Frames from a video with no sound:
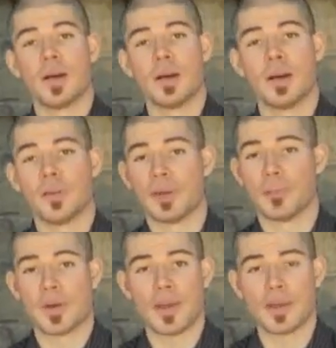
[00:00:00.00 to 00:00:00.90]

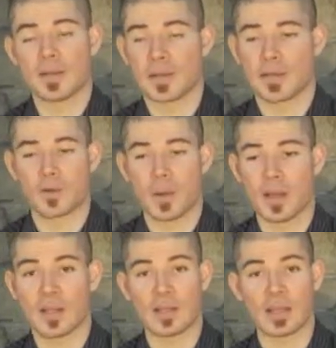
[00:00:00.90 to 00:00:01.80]
But the bend is
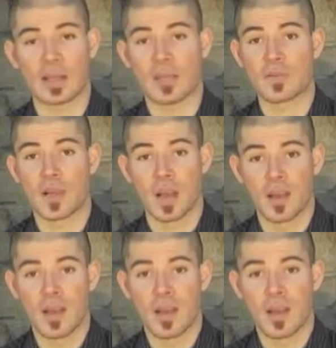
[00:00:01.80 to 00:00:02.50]
great because it gives